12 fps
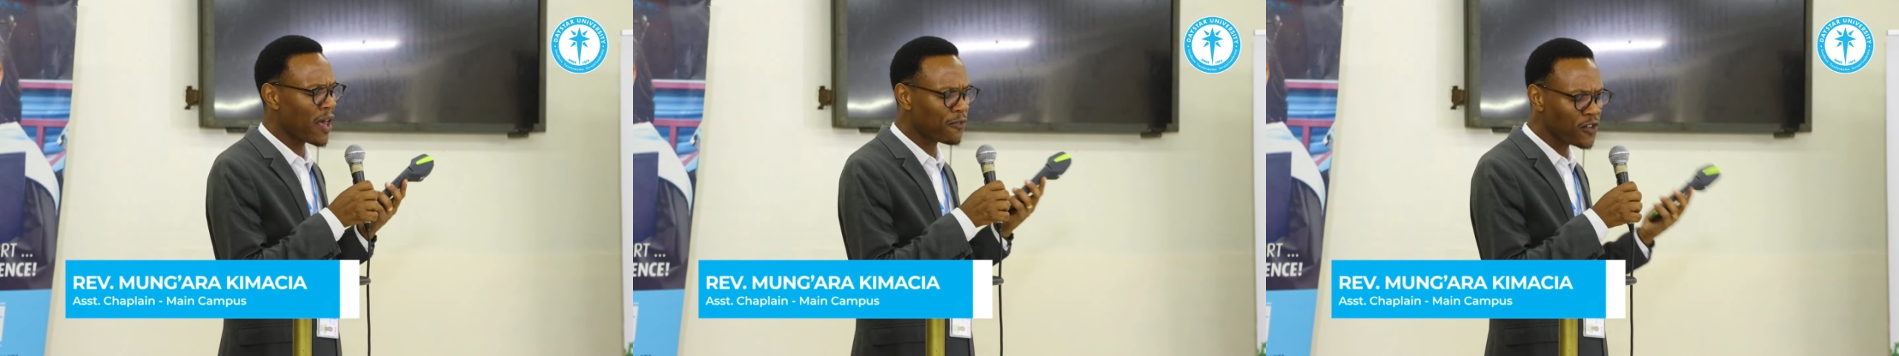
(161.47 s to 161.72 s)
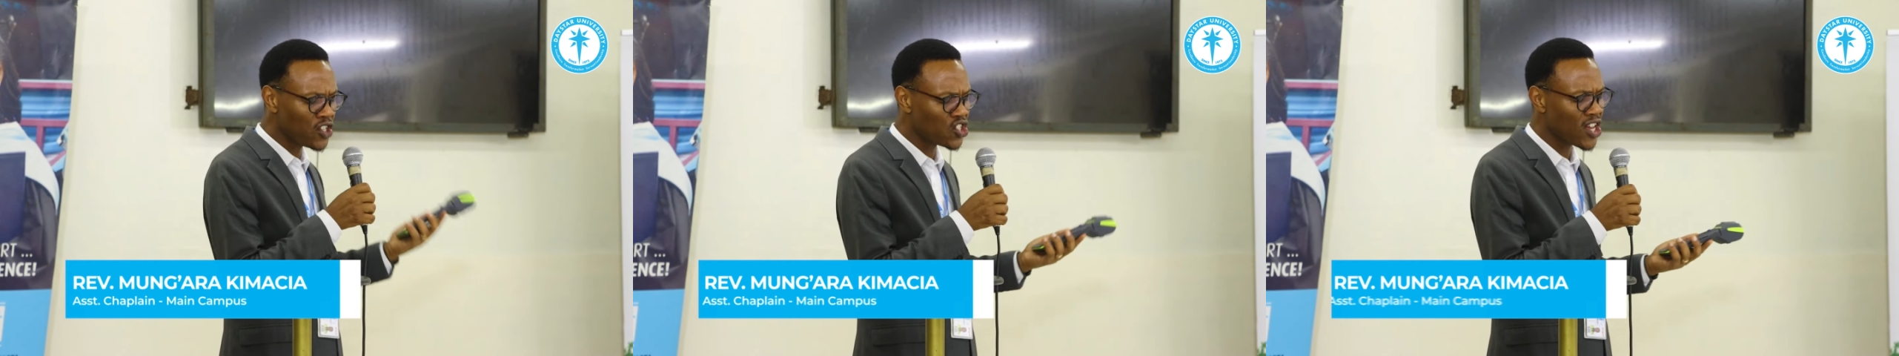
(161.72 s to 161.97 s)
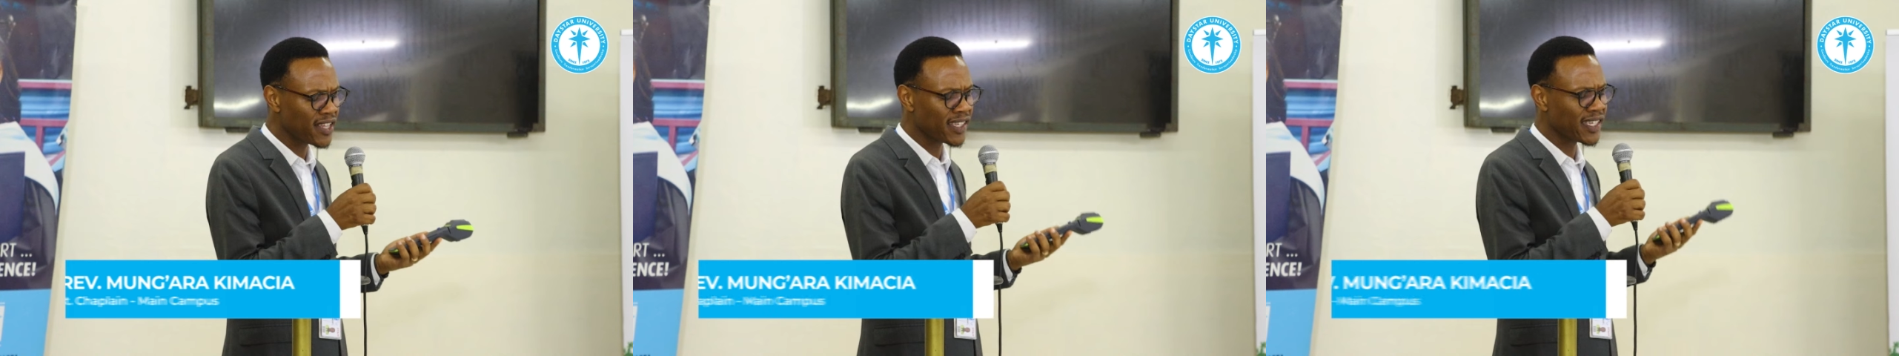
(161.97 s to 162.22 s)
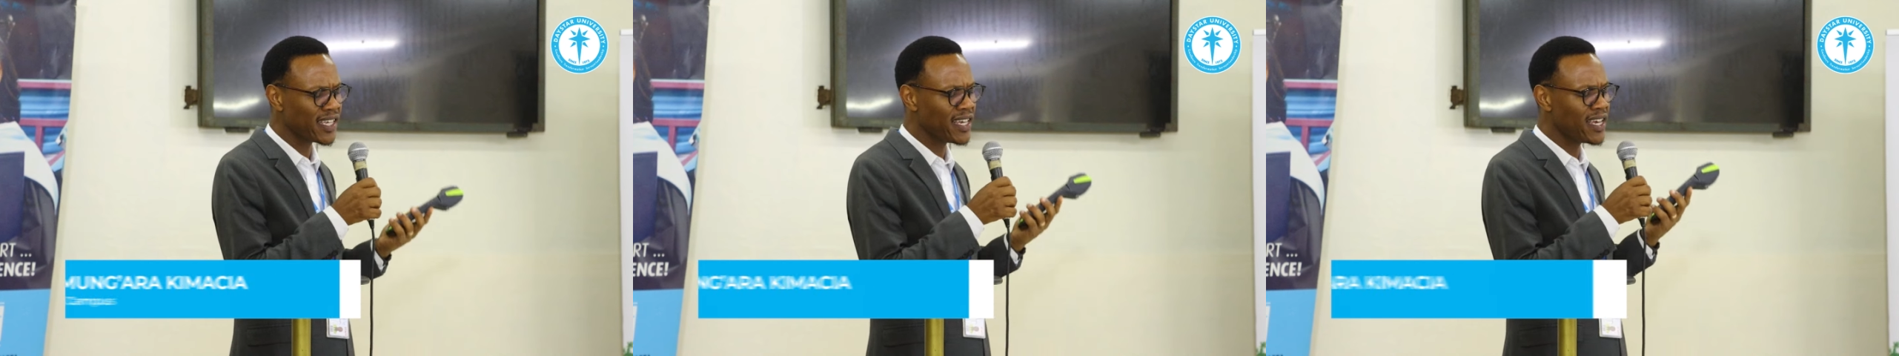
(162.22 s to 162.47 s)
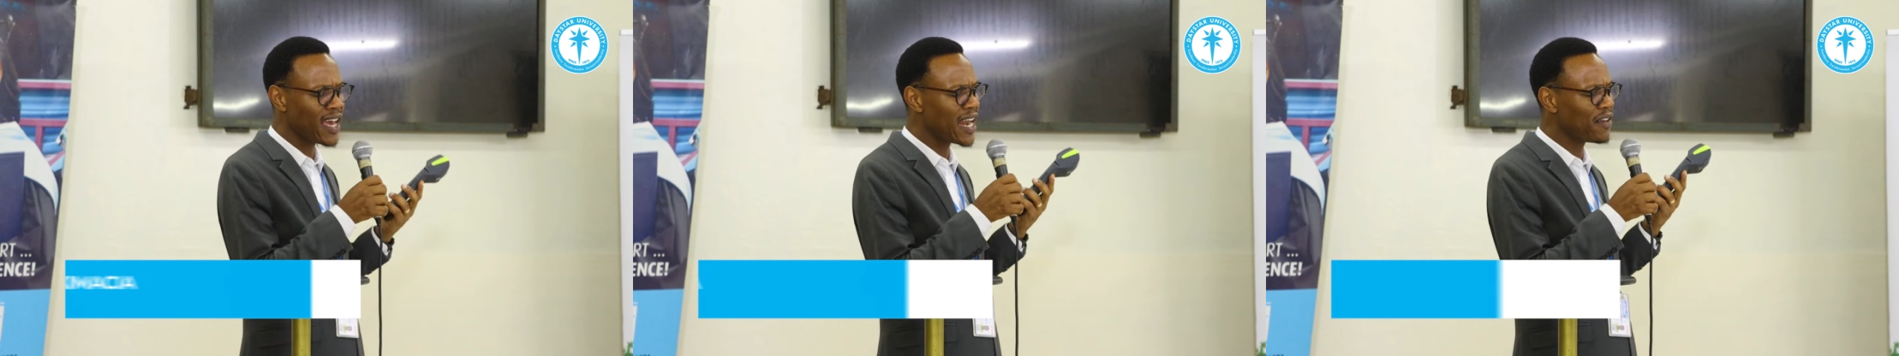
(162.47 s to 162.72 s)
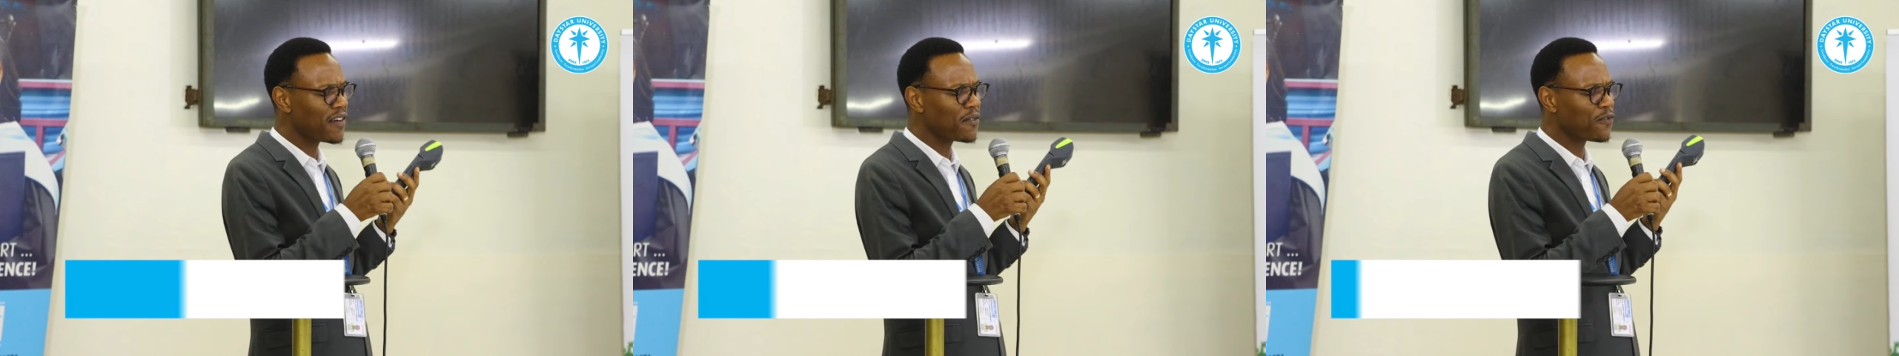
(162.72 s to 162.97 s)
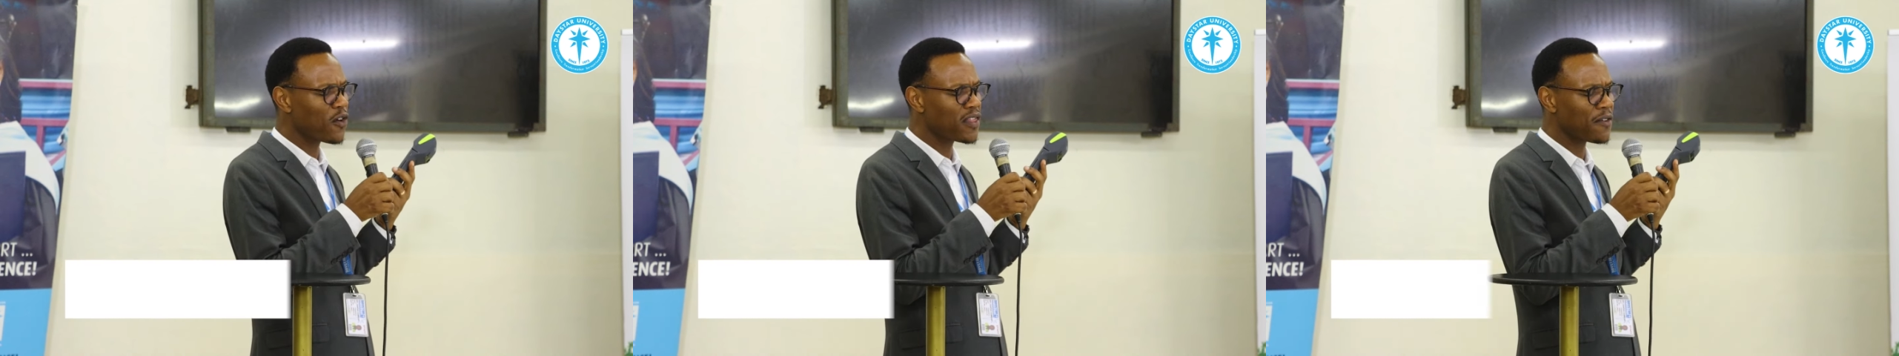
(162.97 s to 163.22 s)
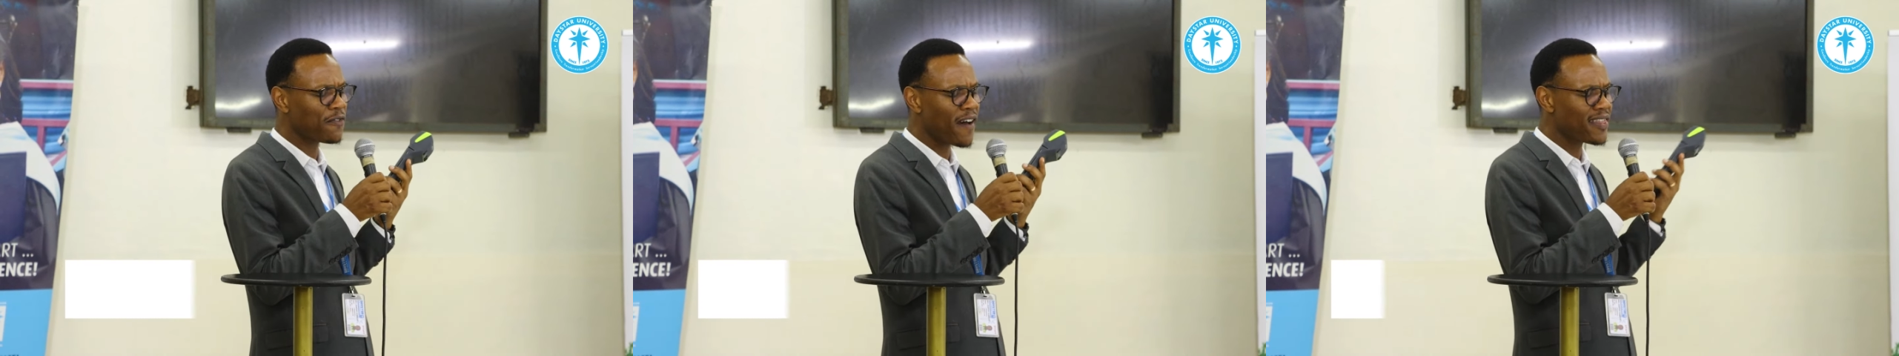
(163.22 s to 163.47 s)
efficiency, and even for
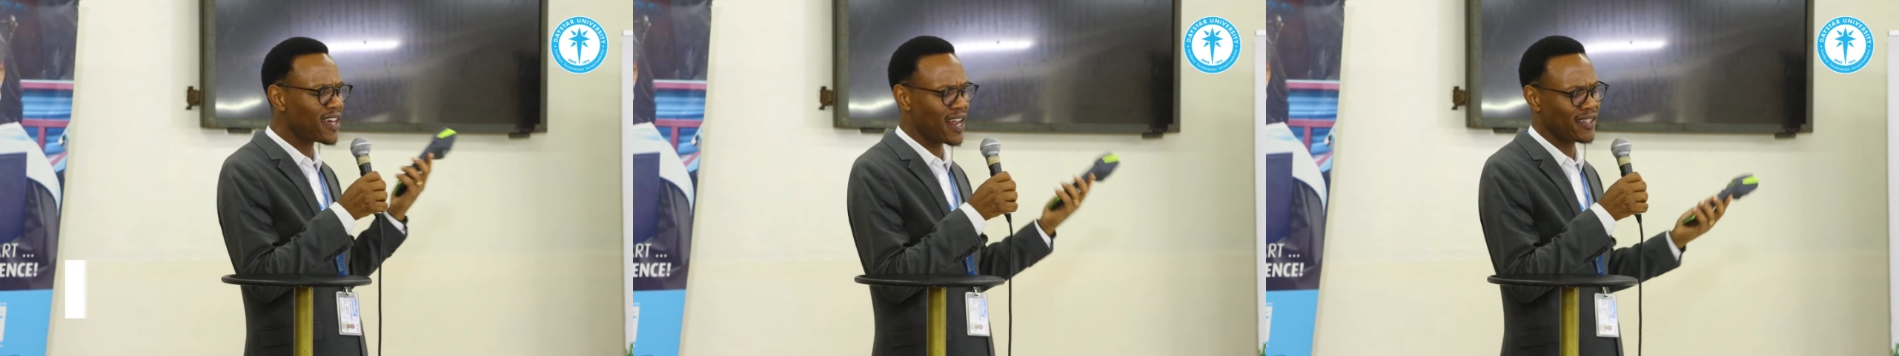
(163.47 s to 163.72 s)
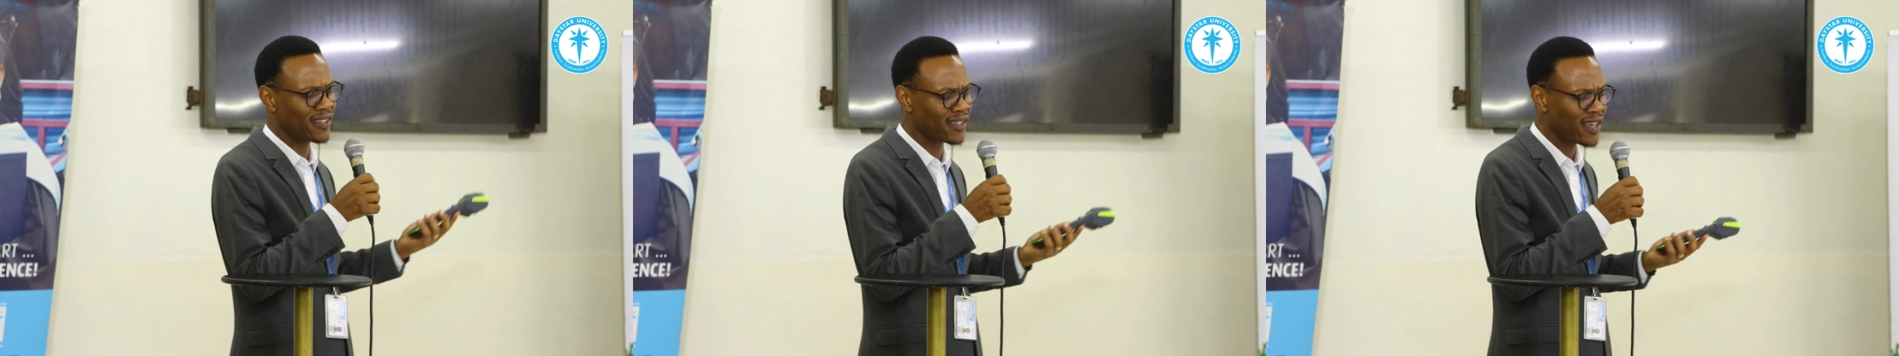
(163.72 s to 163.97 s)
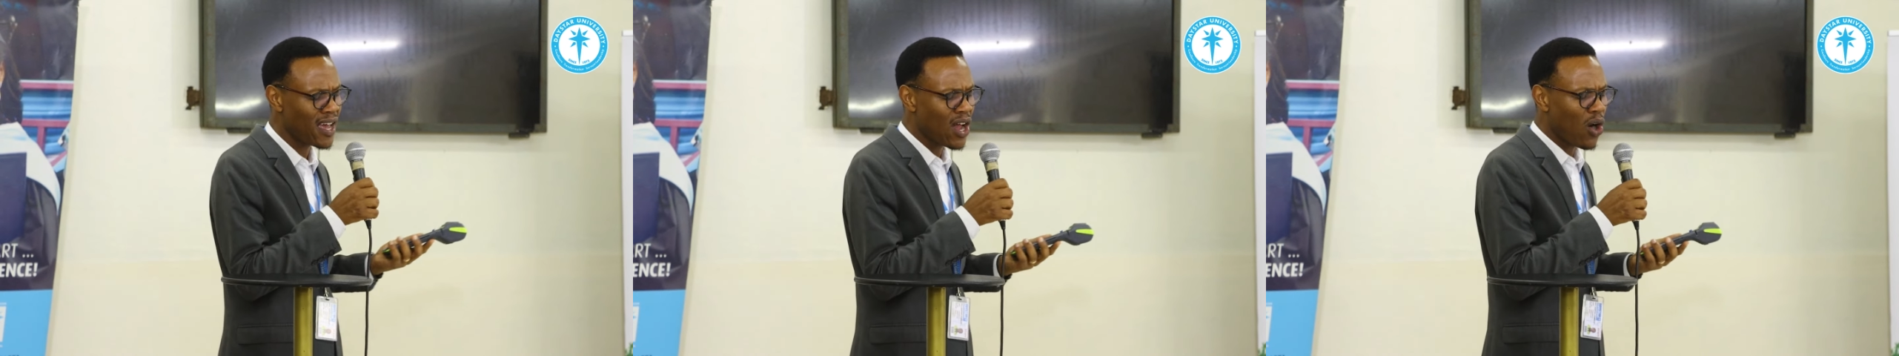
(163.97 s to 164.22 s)
the furtherance